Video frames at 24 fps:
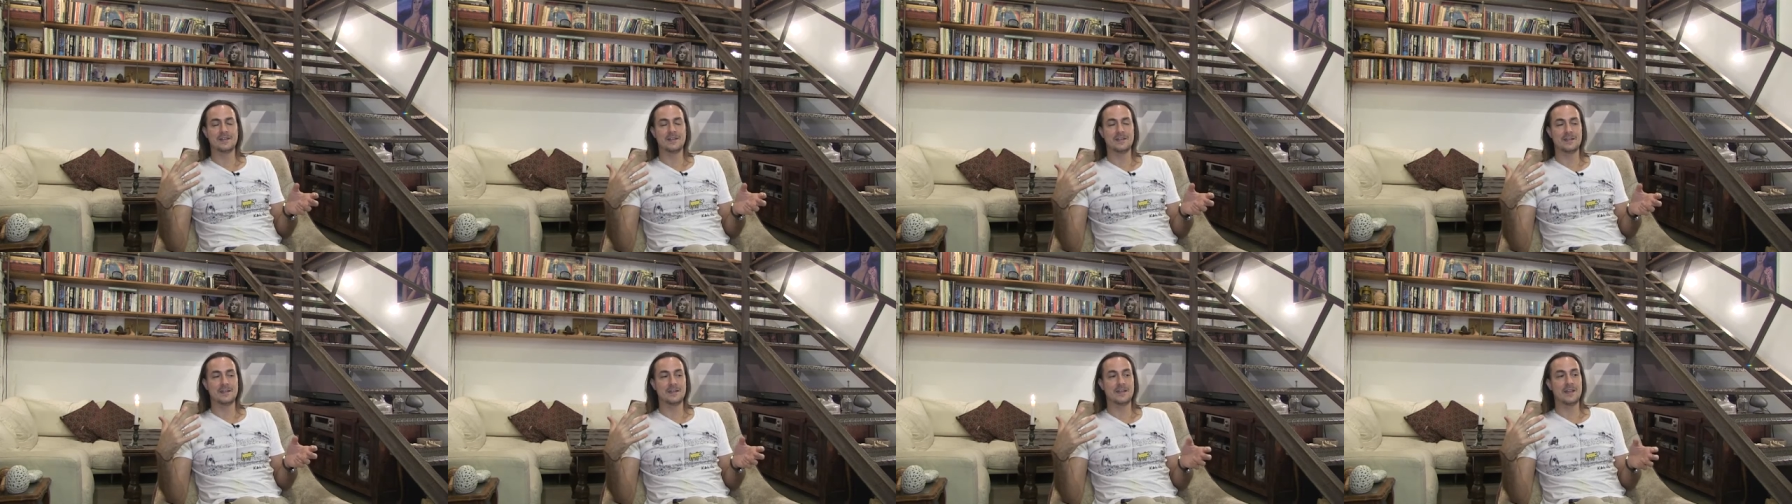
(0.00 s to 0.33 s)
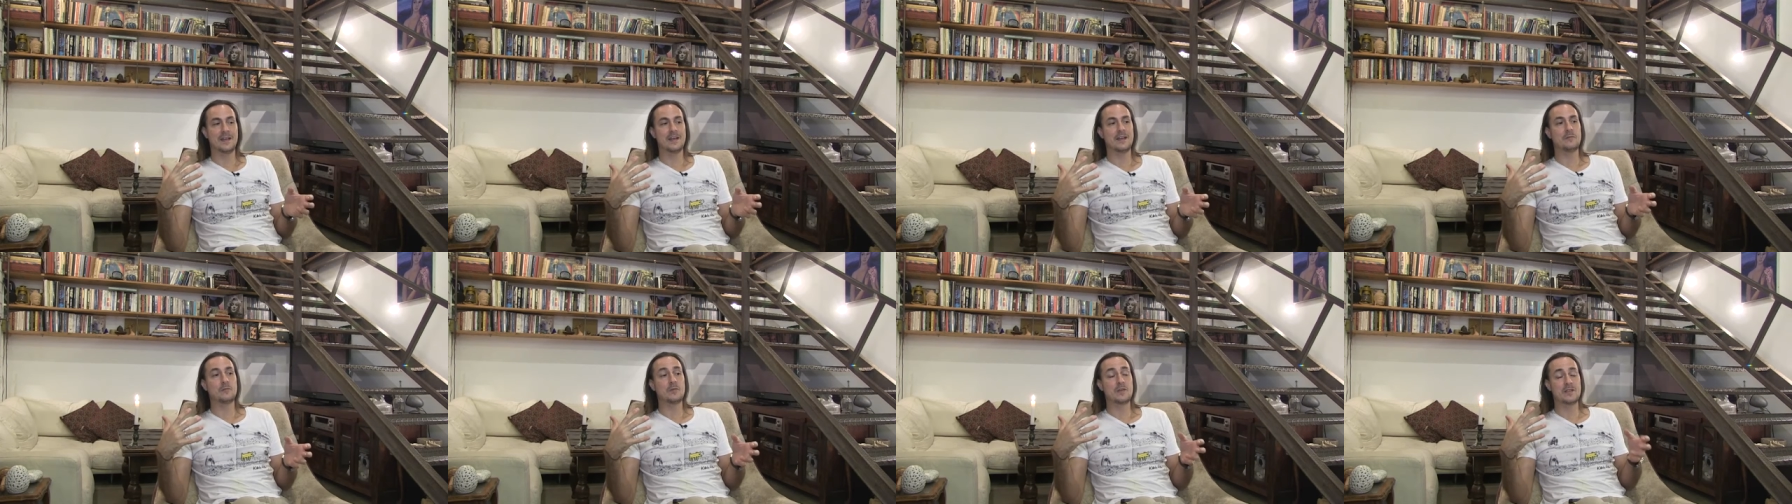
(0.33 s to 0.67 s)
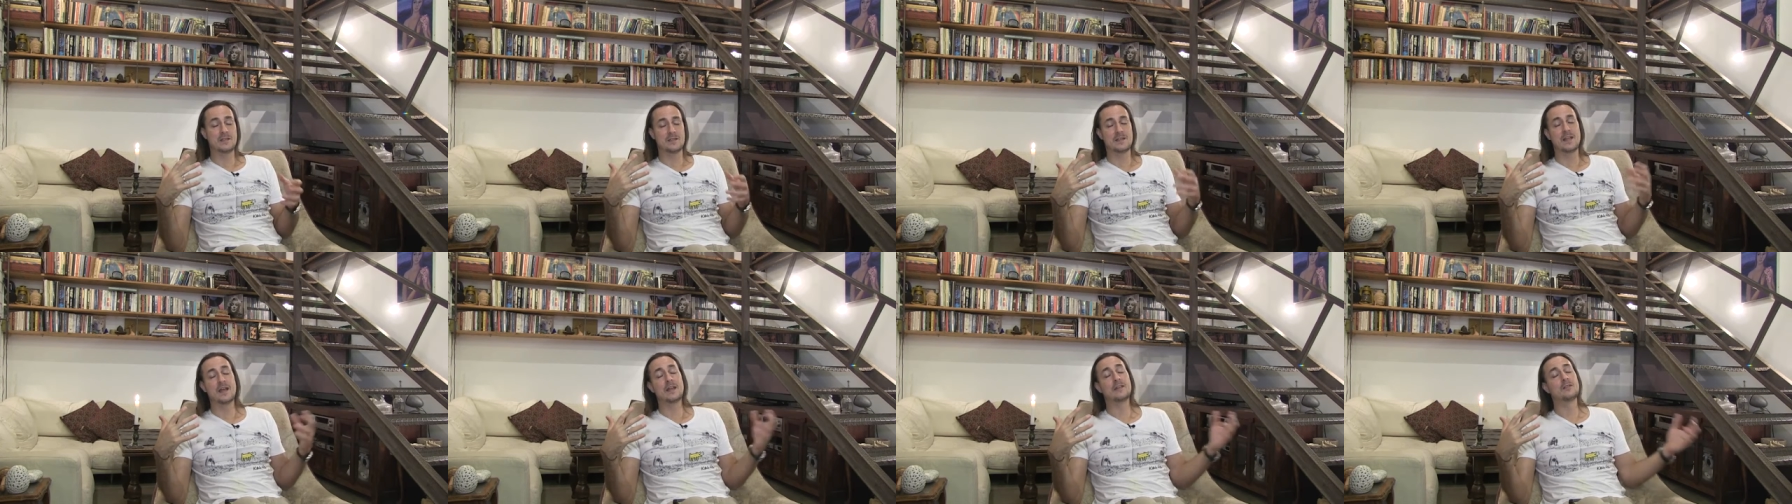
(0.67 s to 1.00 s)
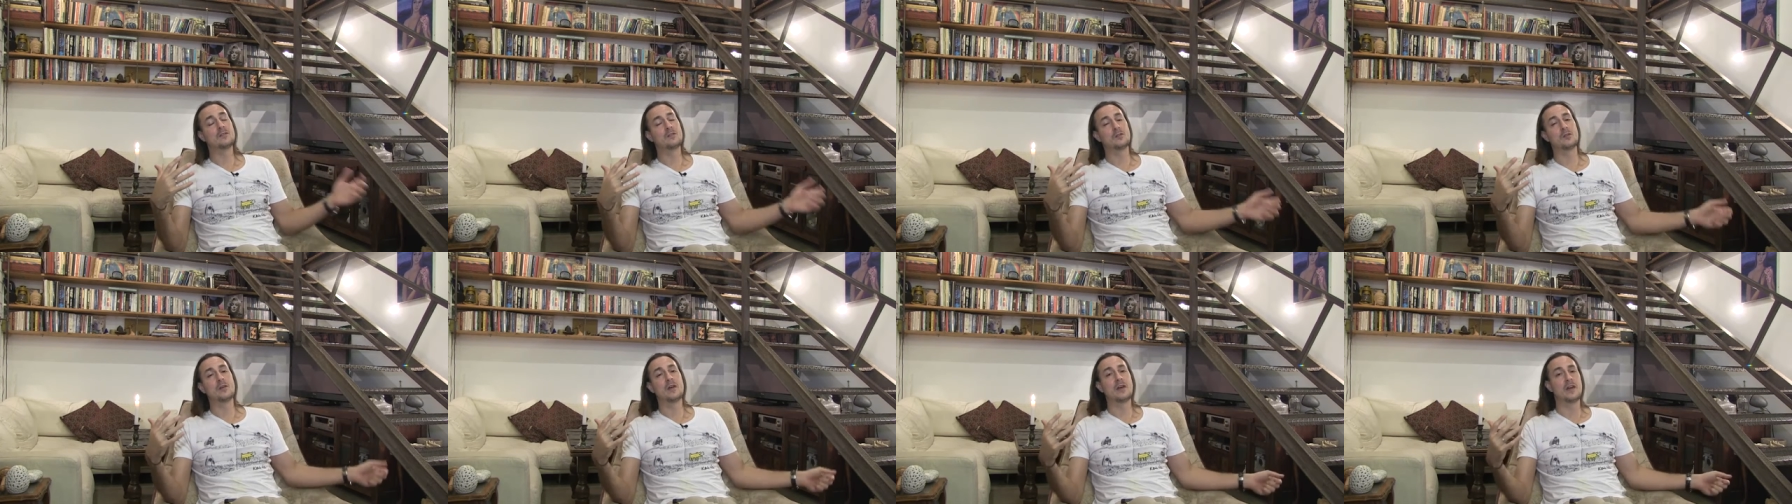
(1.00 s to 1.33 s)
than we
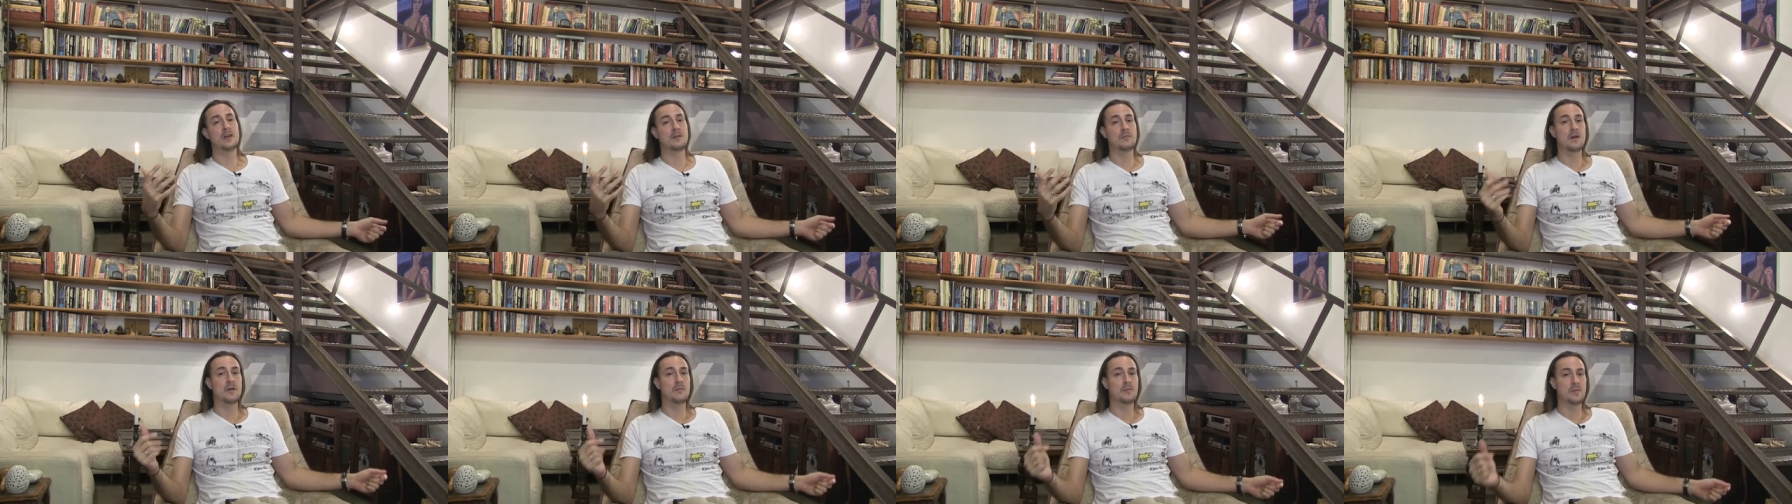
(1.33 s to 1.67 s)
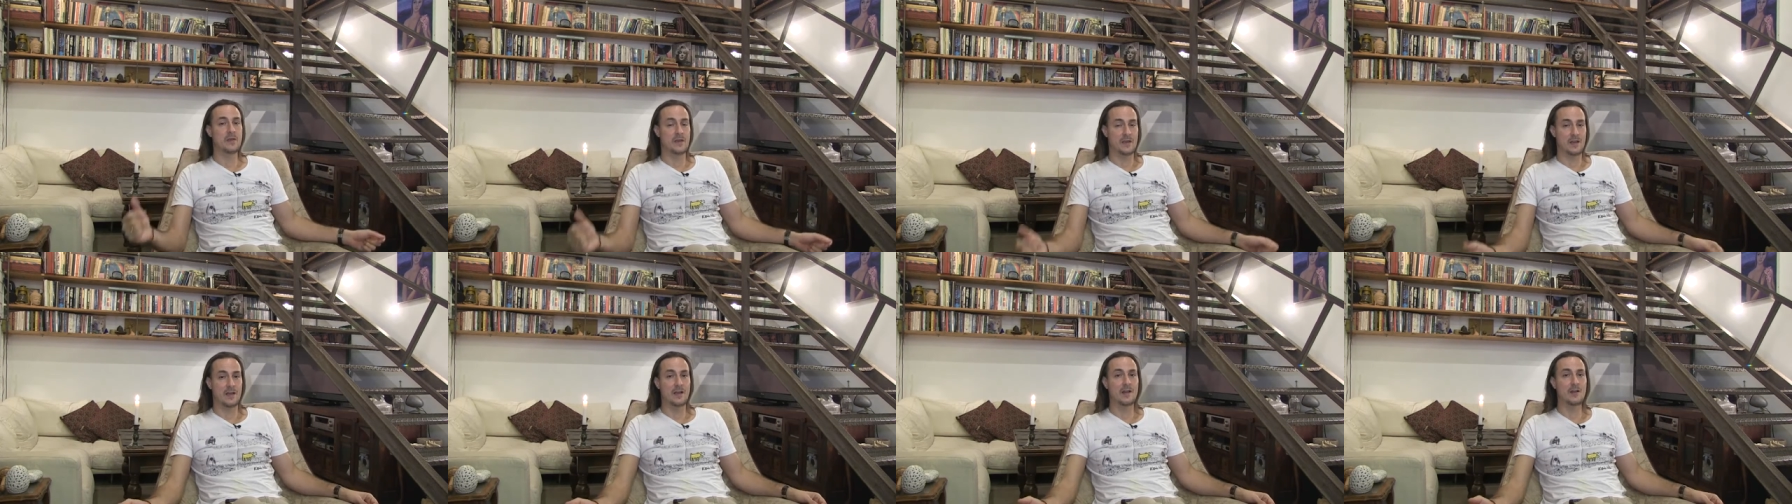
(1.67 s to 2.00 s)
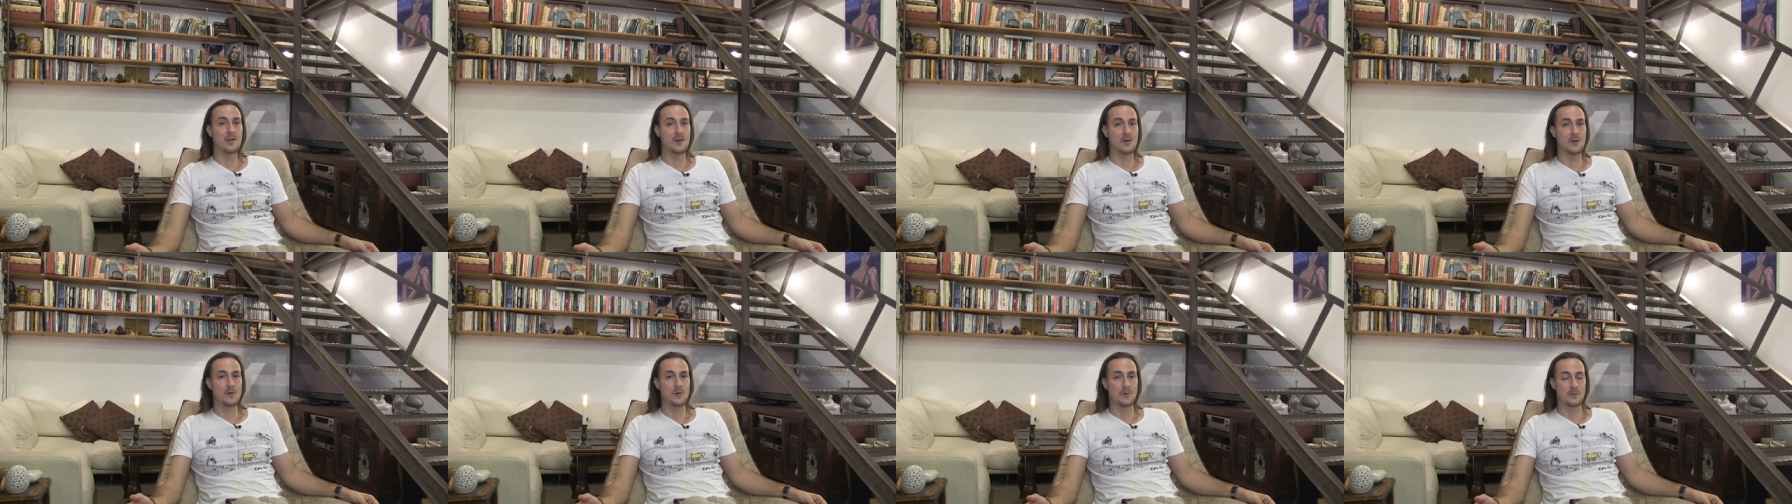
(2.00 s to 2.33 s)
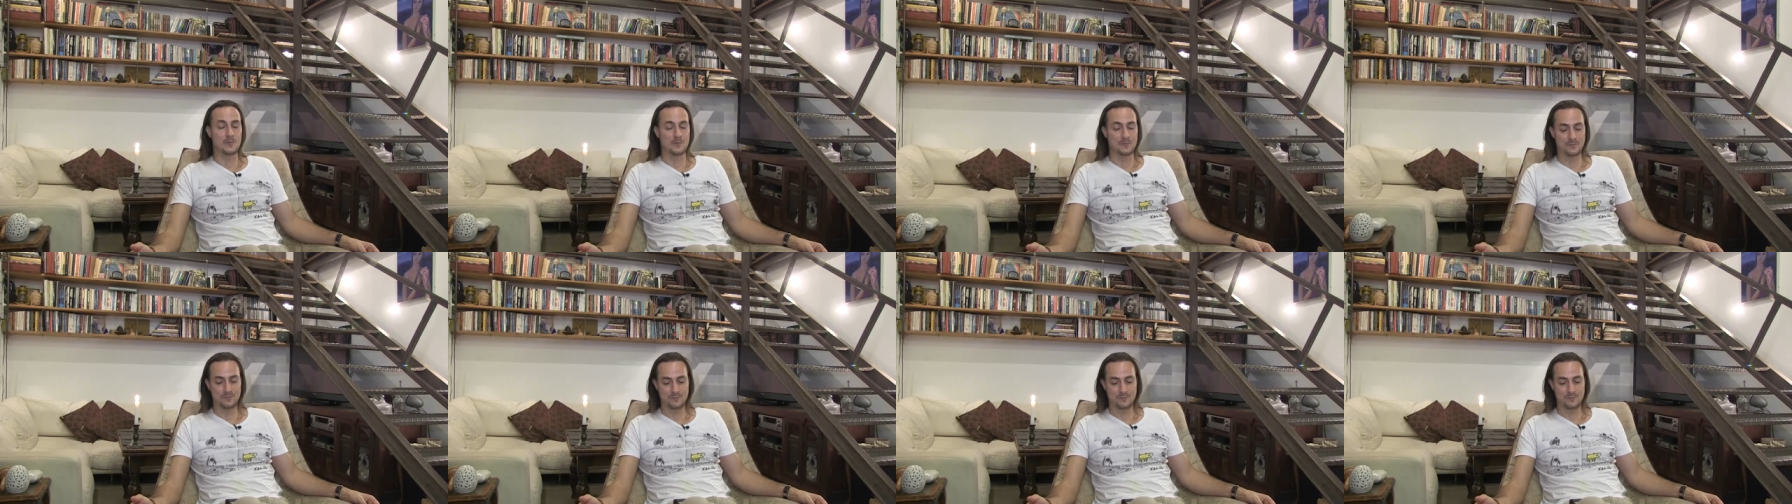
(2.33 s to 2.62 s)
stand to gain by being alone.